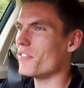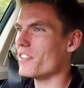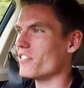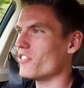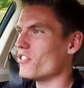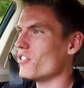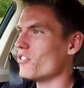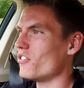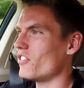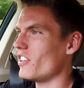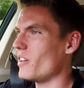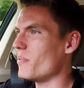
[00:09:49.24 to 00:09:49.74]
it
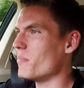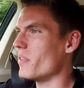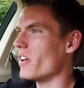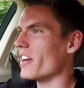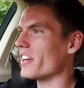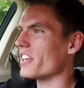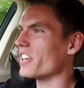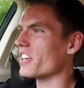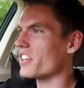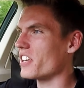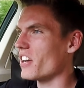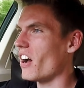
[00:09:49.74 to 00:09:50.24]
just seemed
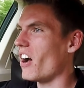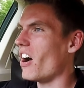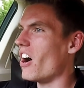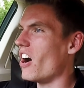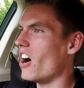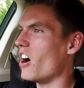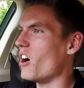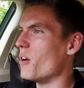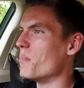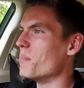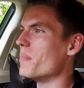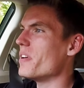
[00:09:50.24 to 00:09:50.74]
like a
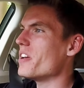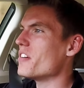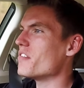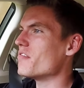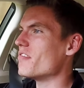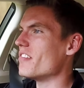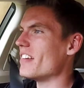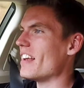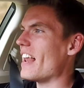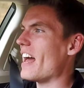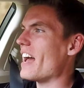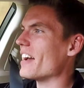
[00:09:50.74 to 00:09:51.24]
calm,
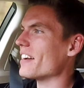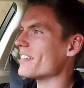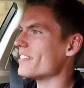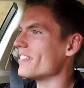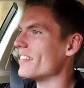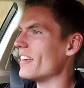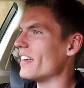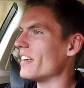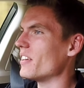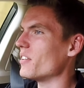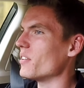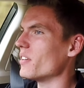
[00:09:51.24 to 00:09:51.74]

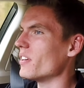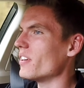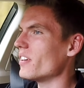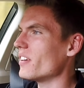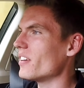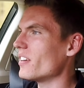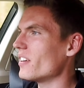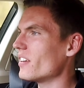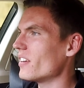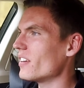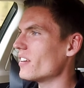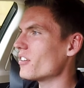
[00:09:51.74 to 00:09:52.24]
relaxing
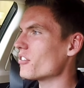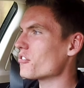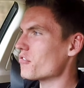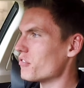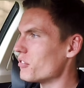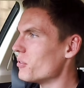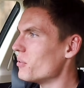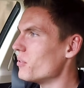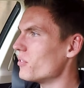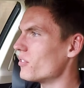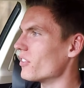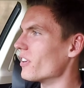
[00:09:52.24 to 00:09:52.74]

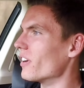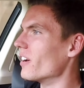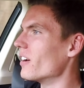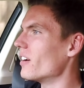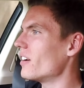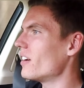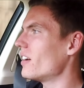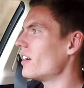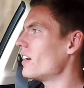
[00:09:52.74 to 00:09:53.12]
cruiser.